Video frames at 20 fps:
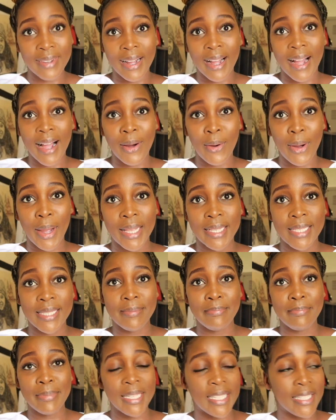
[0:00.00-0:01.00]
how I
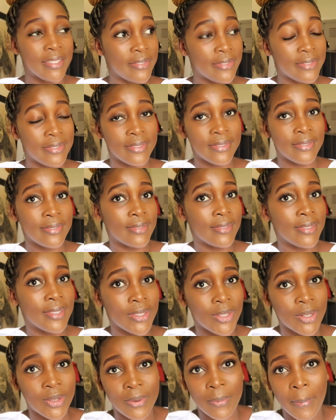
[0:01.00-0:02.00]
believe,
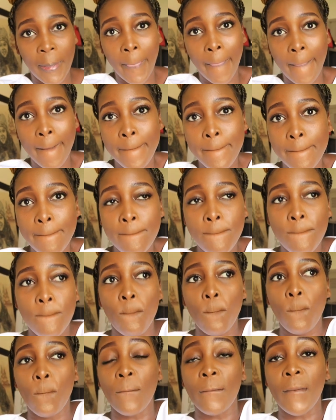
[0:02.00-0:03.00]
you know.
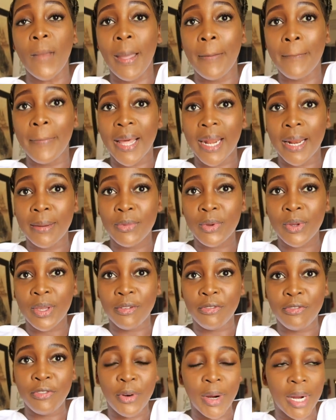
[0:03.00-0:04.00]
But I'm
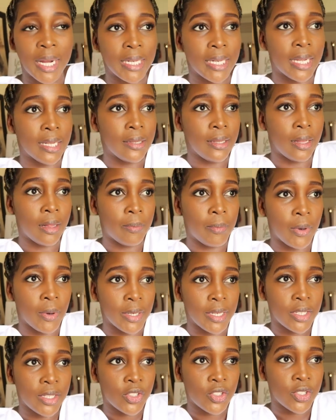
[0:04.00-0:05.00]
looking for halal nail
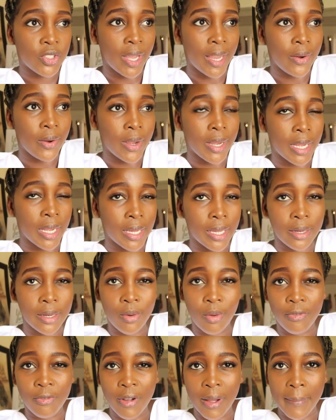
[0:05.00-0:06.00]
polish. I know I can get it
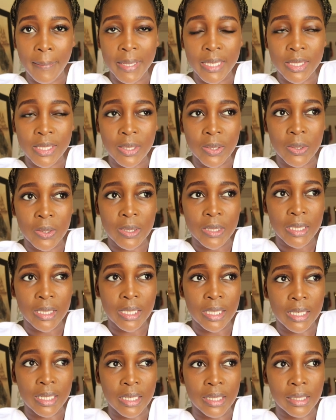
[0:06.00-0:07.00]
off Amazon,
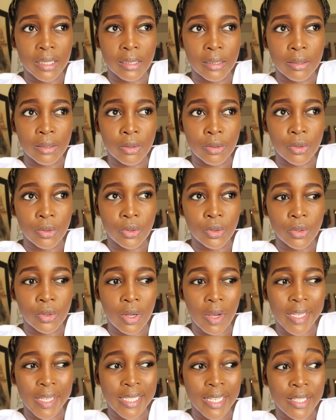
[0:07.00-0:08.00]
and
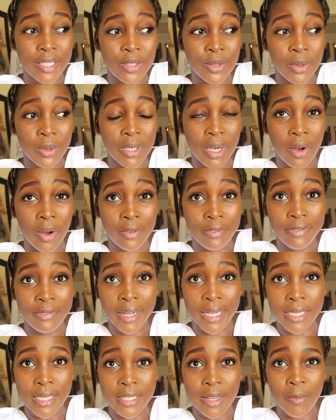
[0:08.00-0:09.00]
I just thought I would
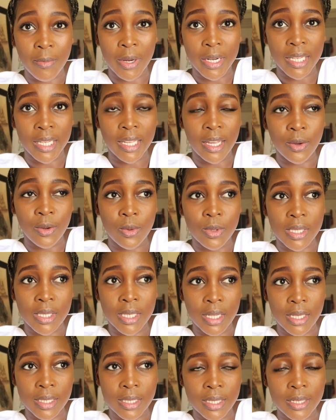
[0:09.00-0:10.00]
find someone here who
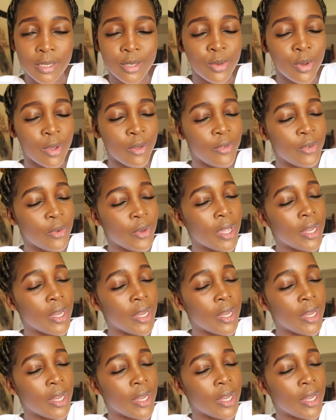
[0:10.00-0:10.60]
sells it. So if you